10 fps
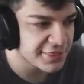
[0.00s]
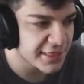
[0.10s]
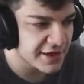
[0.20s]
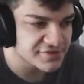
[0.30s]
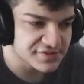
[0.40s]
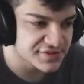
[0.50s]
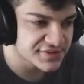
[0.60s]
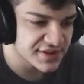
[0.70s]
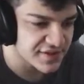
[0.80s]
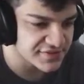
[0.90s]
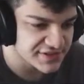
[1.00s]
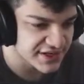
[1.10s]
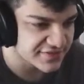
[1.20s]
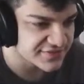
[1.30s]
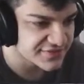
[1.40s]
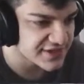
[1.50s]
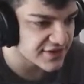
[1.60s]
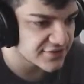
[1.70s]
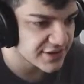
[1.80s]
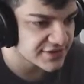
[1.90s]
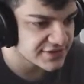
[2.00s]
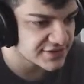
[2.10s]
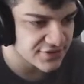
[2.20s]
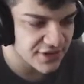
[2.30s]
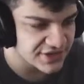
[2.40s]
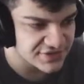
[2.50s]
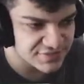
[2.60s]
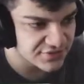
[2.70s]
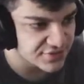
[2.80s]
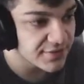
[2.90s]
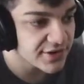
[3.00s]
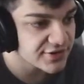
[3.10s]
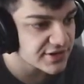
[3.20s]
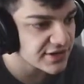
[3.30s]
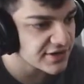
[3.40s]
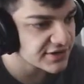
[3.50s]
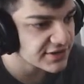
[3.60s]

I was kind of scared about it, so I just moved the Margaret card.